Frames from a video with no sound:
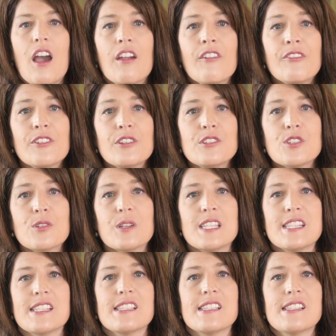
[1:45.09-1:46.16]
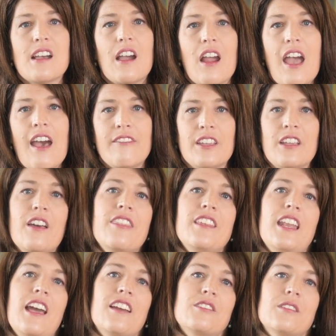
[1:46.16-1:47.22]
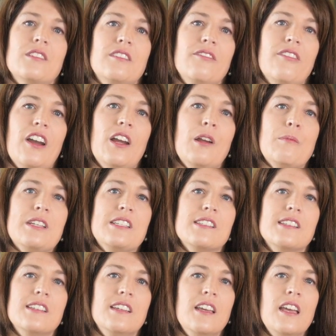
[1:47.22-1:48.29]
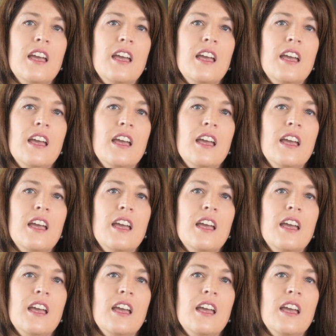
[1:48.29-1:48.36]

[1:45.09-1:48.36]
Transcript: our food choices are having on the natural environment.